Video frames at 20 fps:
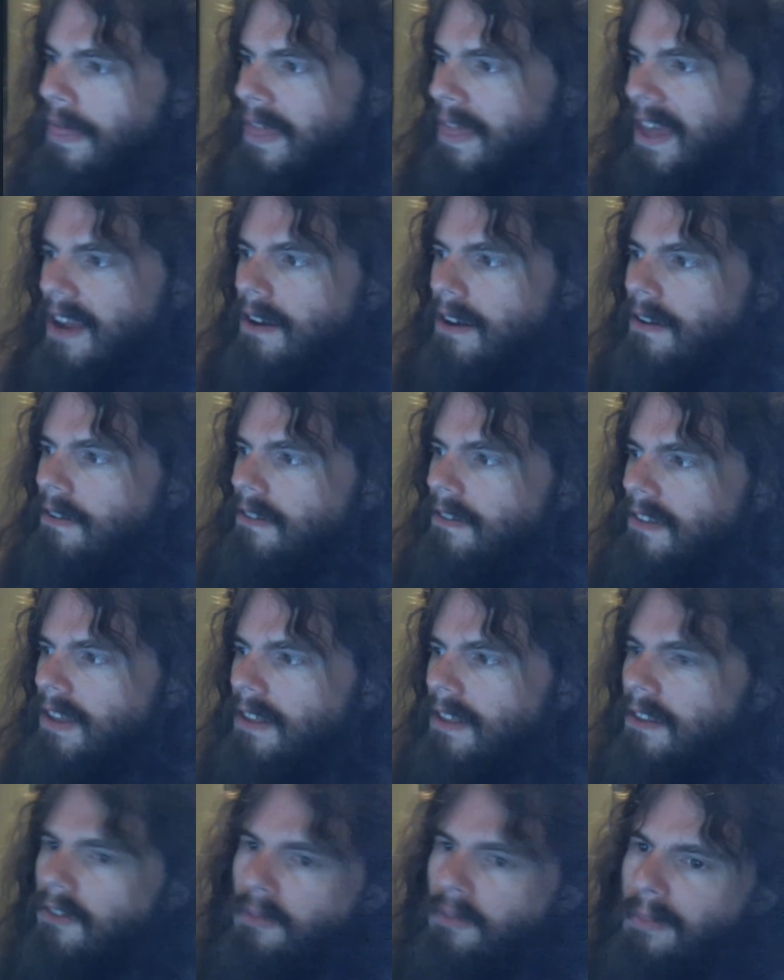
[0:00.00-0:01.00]
theirs at
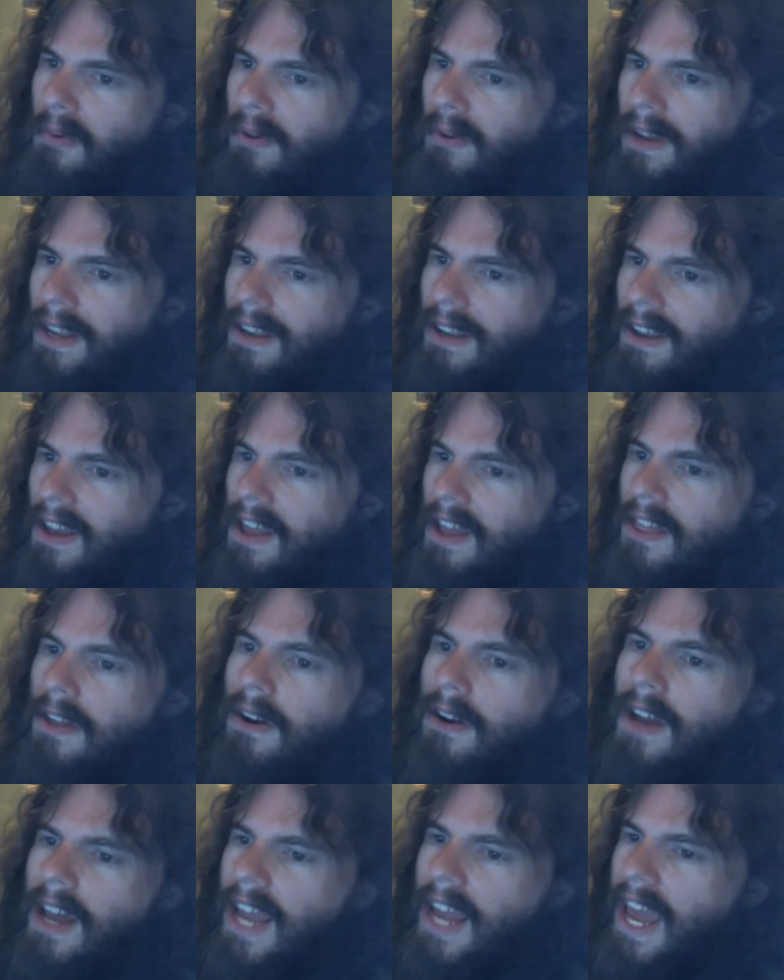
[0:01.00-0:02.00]
this point. They're
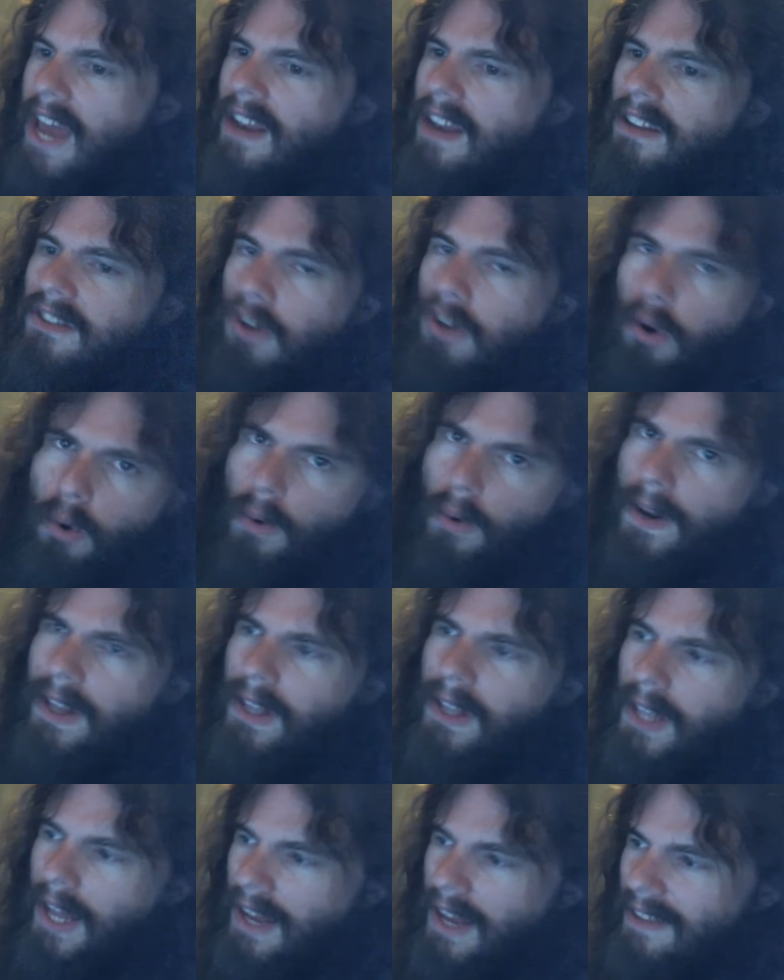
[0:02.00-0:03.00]
not
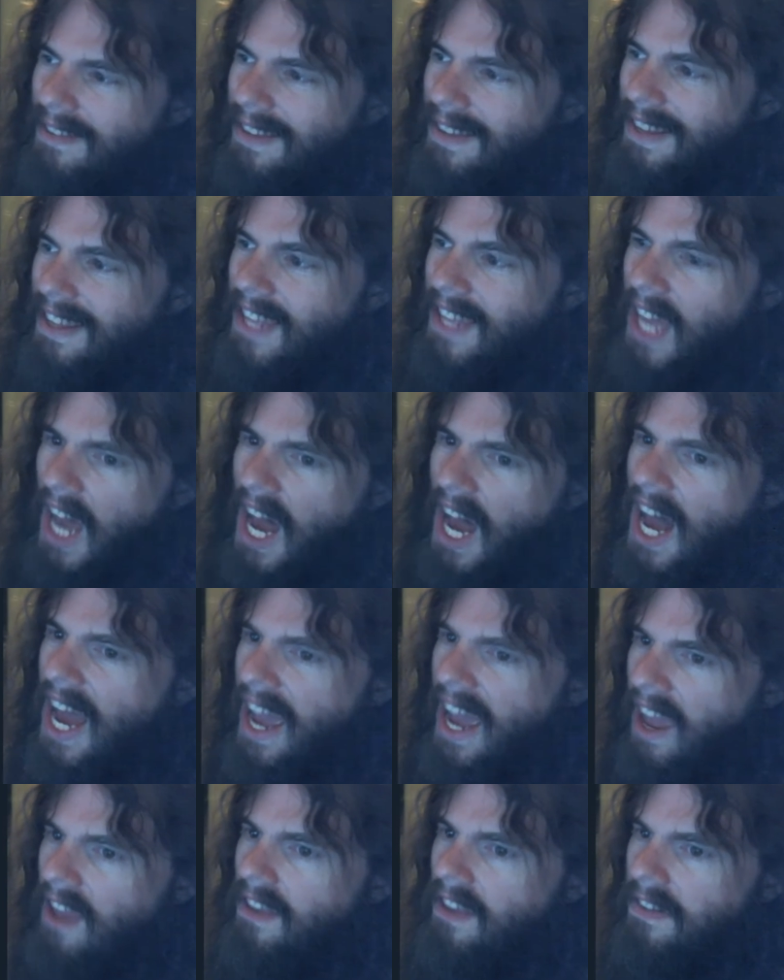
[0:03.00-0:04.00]
editorializing,
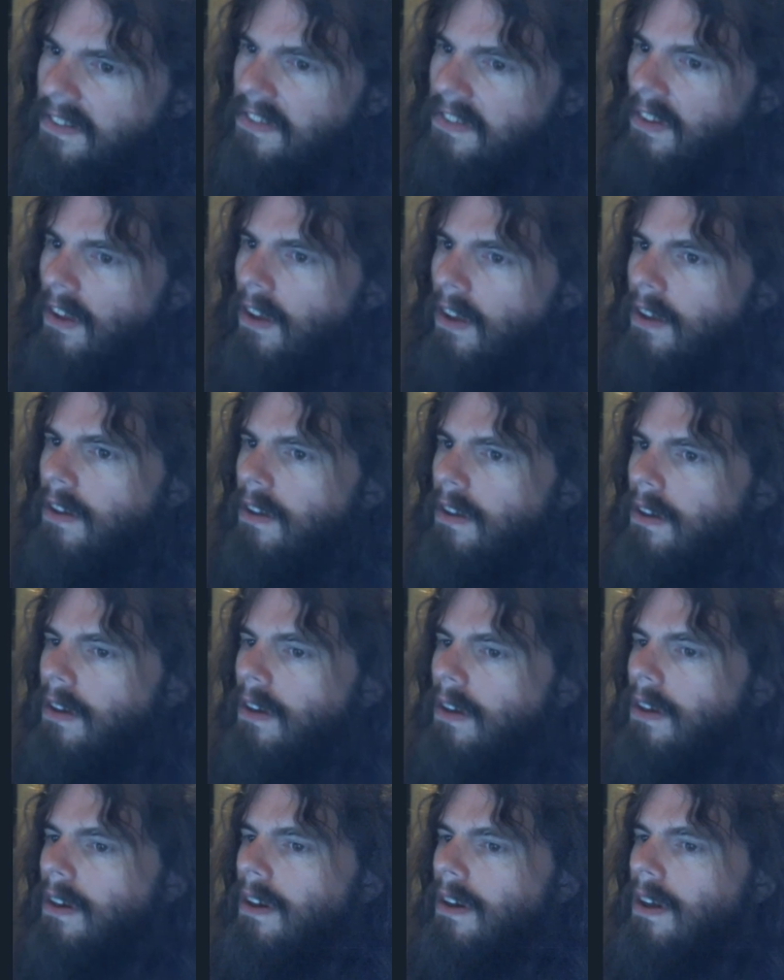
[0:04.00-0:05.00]
guys.
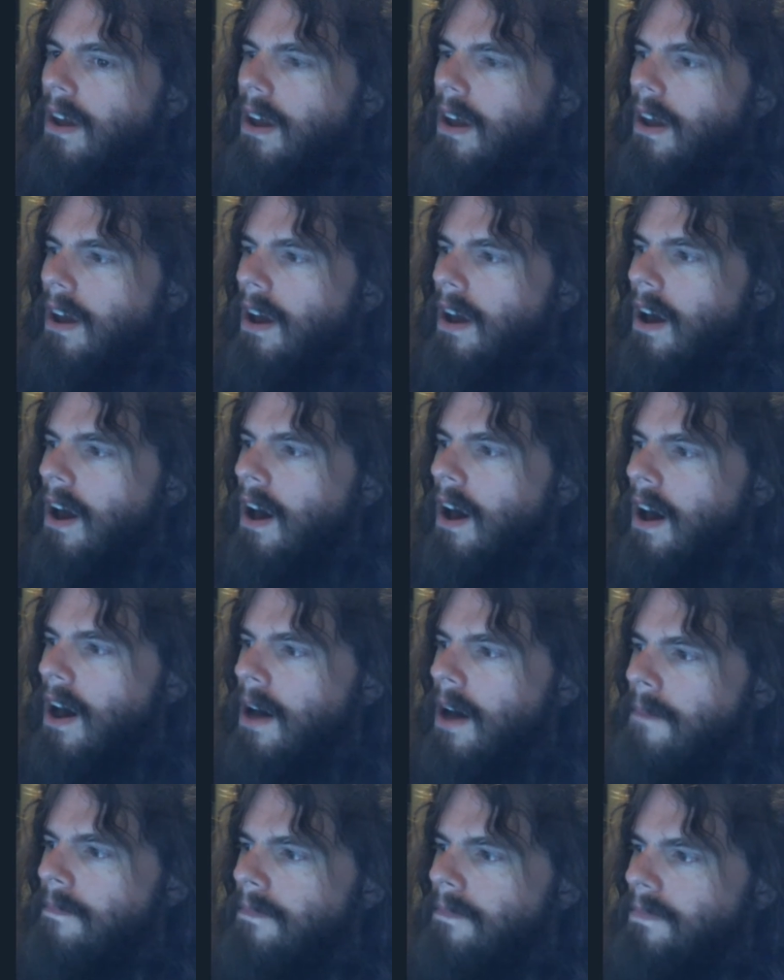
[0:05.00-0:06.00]

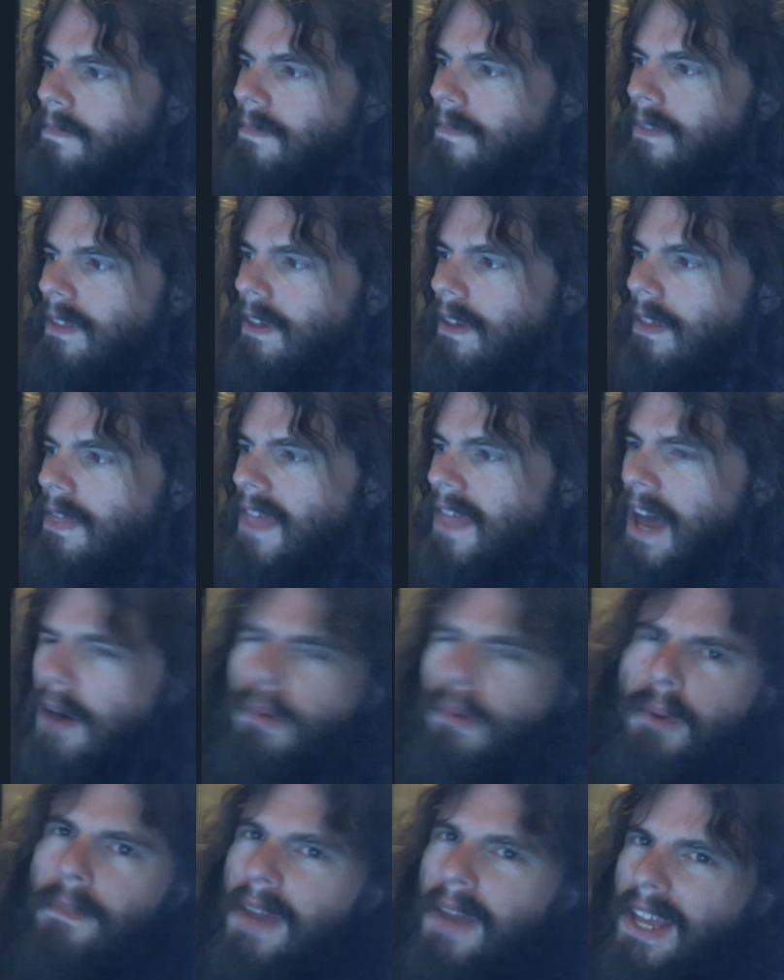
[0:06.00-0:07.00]
Um, that
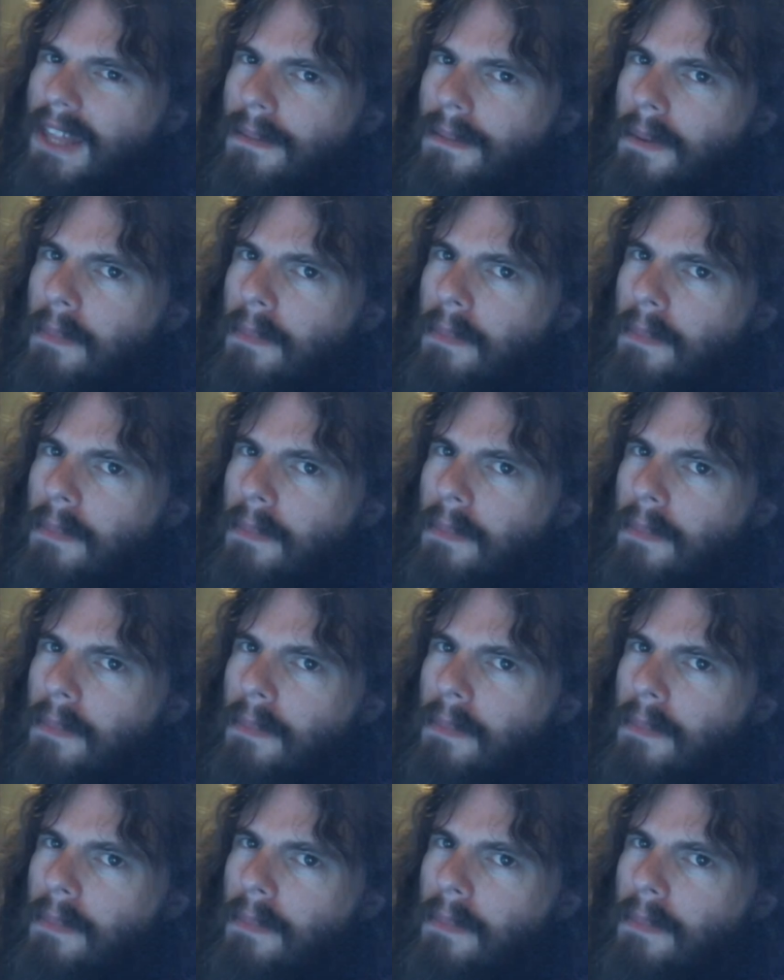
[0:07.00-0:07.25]
would make them a